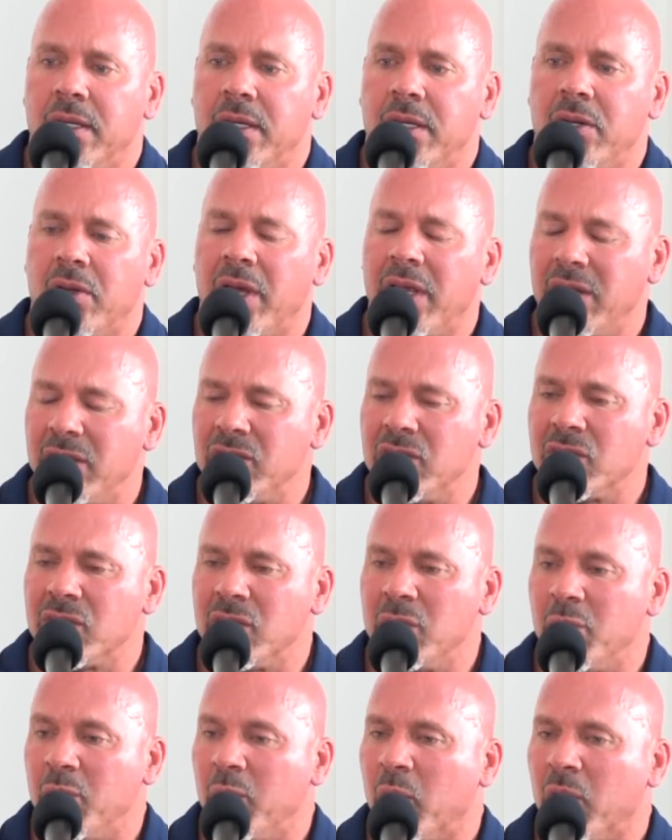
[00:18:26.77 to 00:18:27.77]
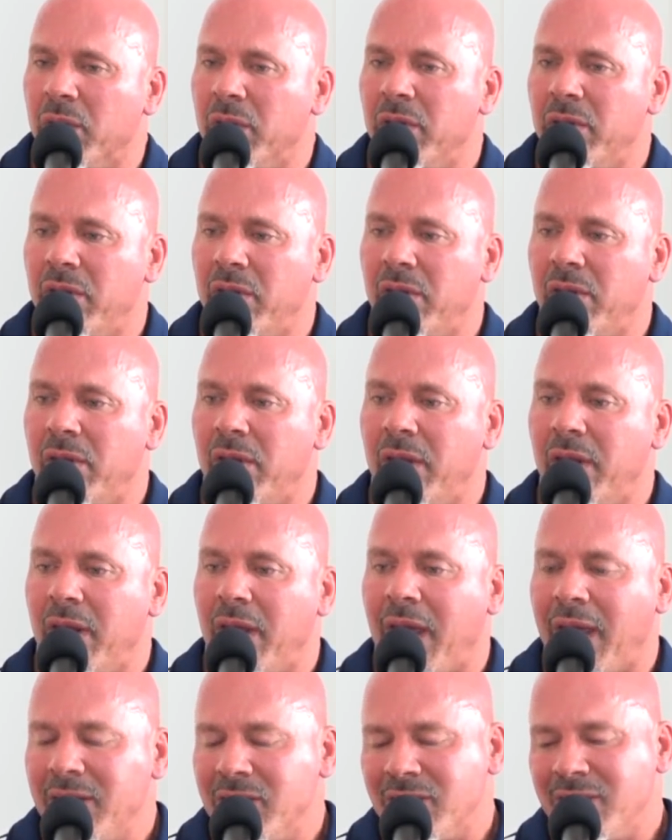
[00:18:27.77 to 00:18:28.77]
you know, it's just important.
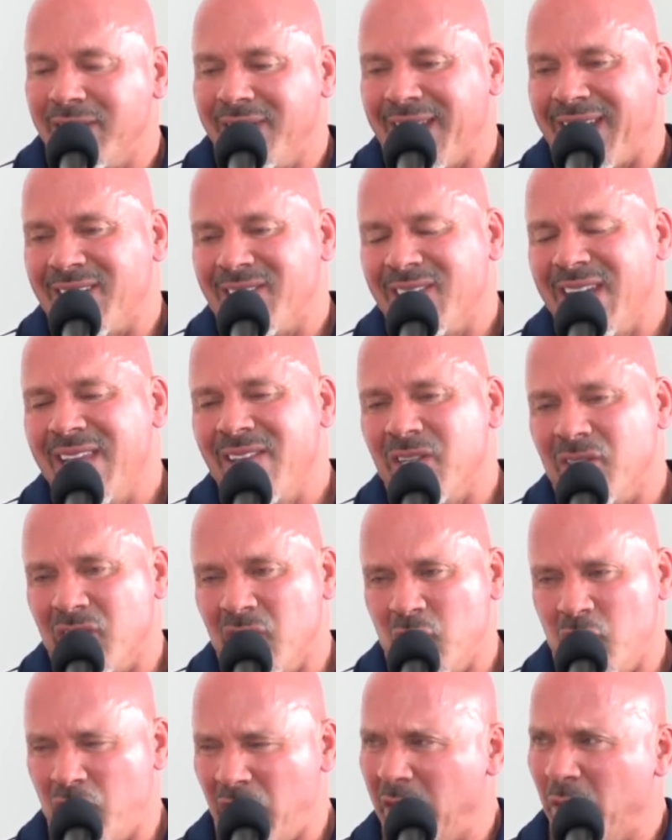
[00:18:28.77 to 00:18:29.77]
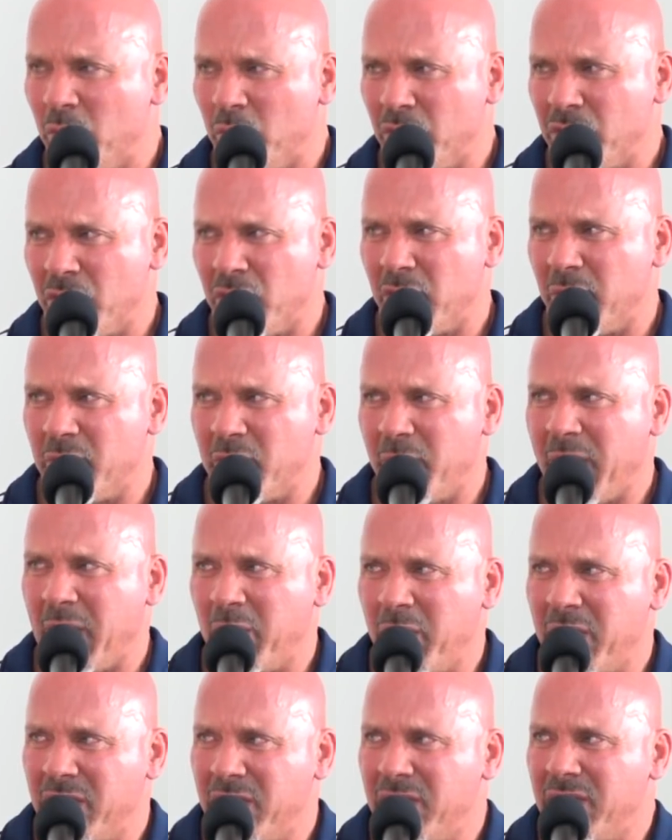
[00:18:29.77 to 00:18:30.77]
I say this in general terms about
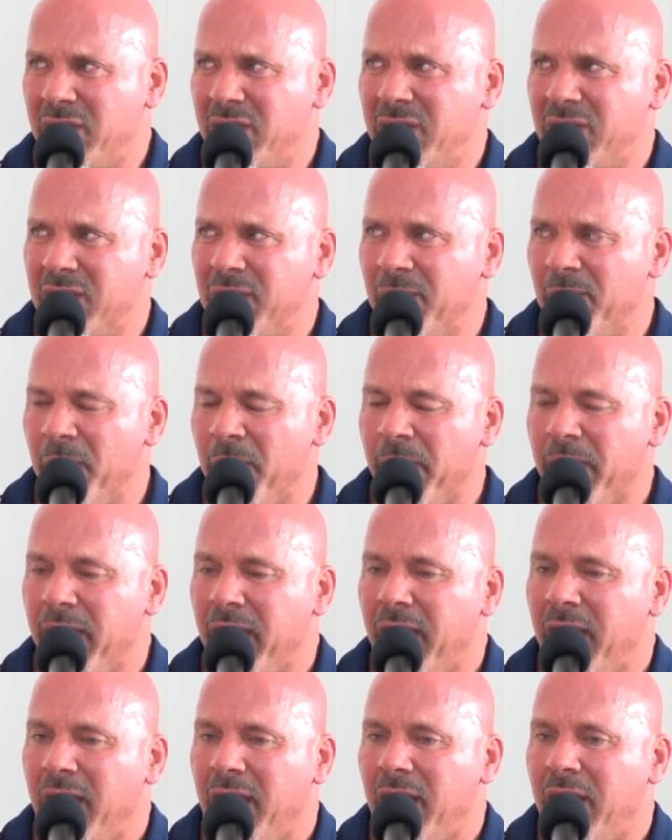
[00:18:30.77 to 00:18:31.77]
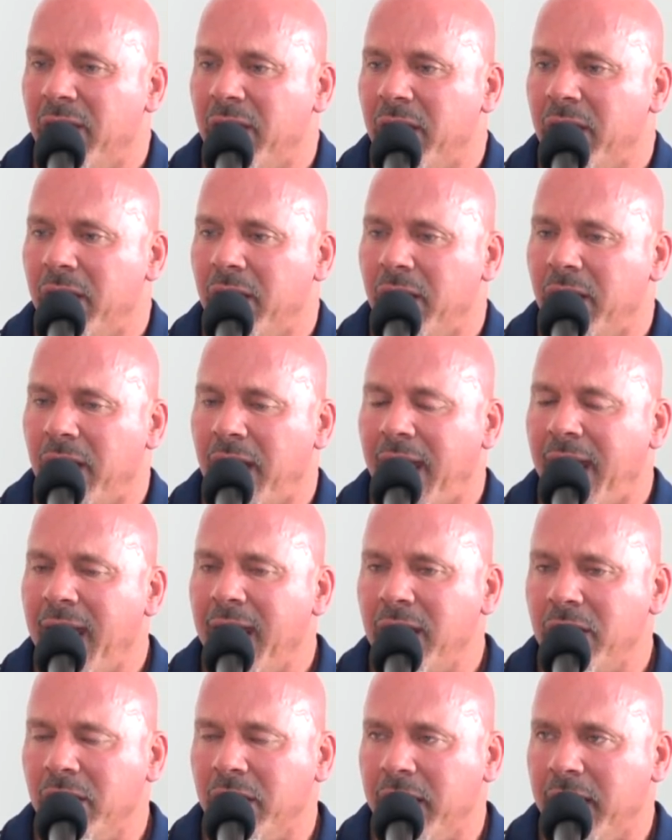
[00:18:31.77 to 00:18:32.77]
businesses, that A,
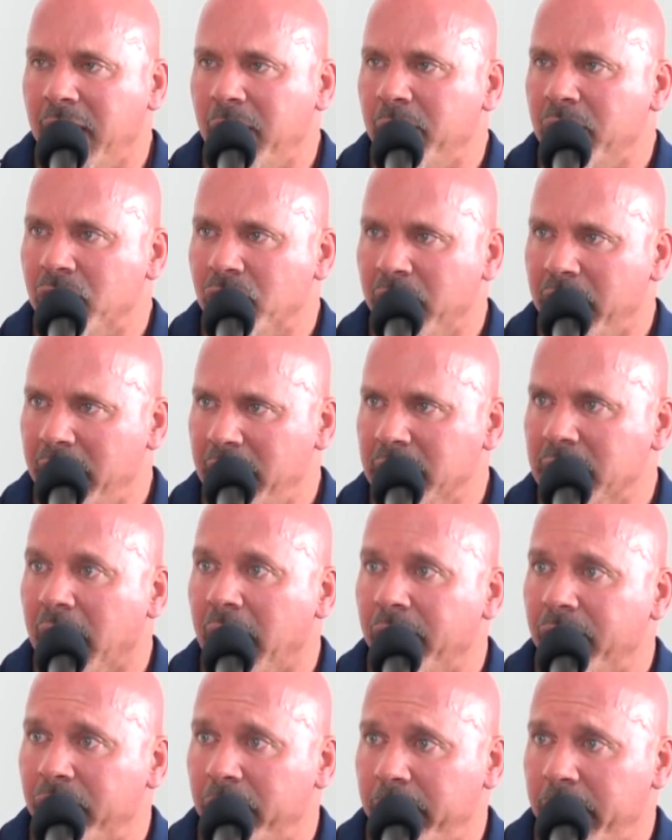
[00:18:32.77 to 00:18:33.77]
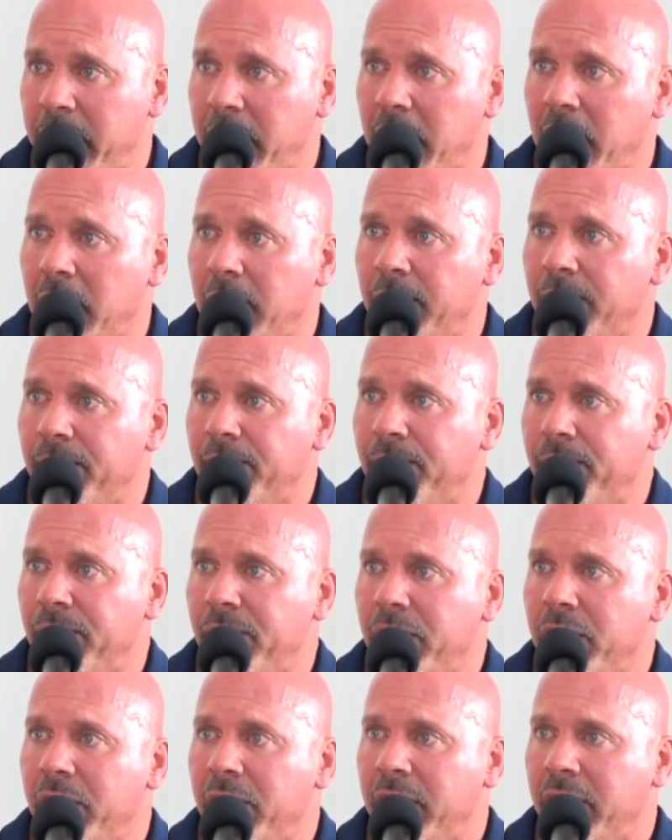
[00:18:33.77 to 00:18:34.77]
you can't be trading time for money.
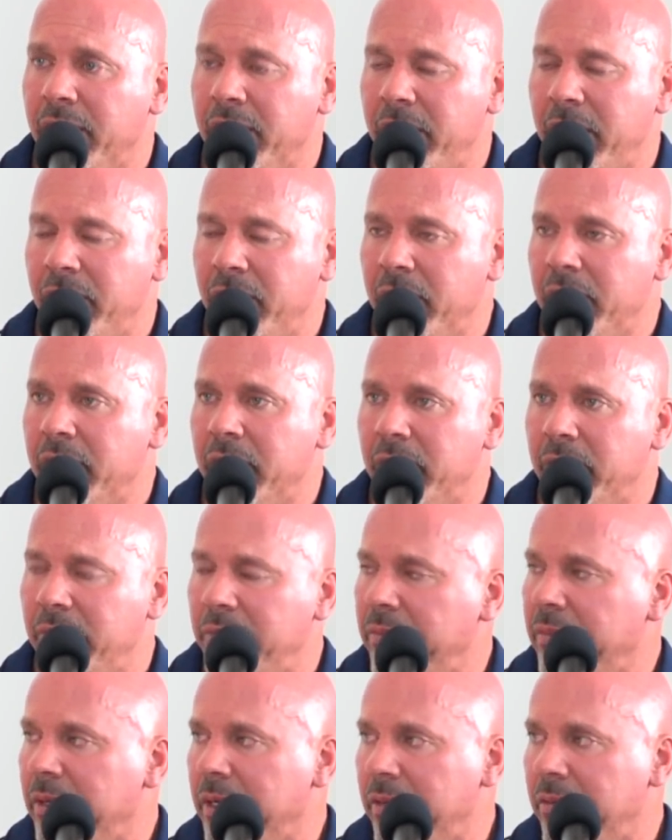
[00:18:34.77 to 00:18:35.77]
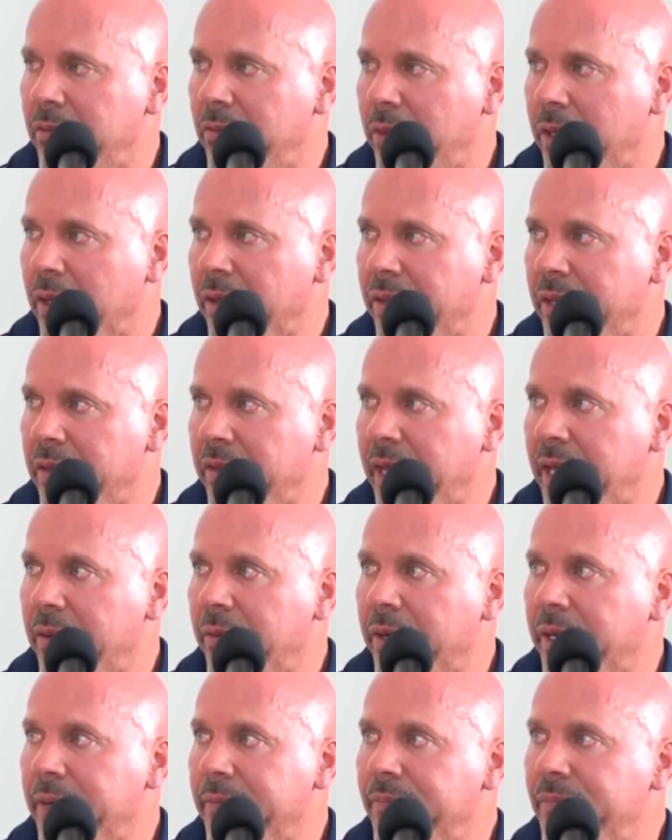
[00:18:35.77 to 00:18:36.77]
You're never going to get wealthy that
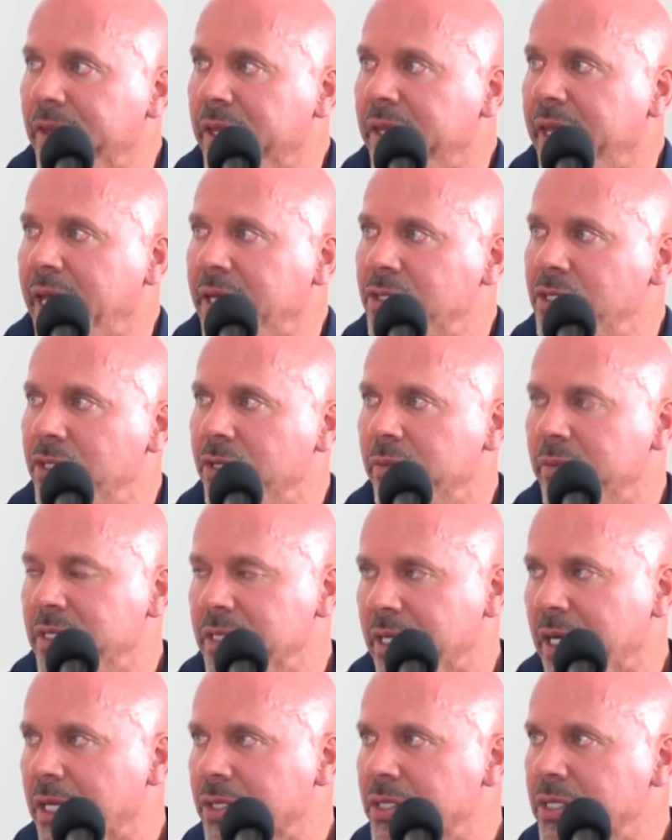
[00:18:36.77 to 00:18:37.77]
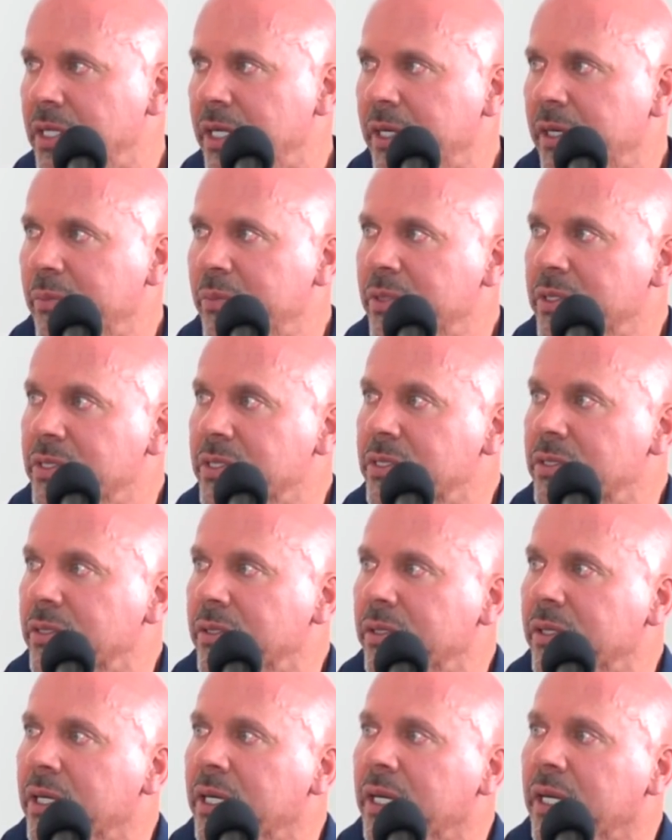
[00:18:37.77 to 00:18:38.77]
way. And that's your massage therapist
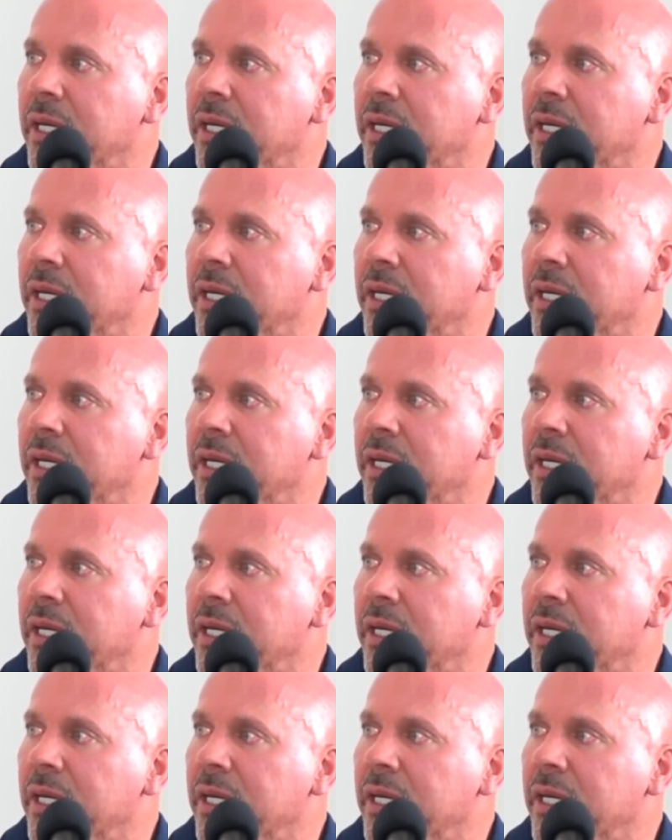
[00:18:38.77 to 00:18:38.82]
or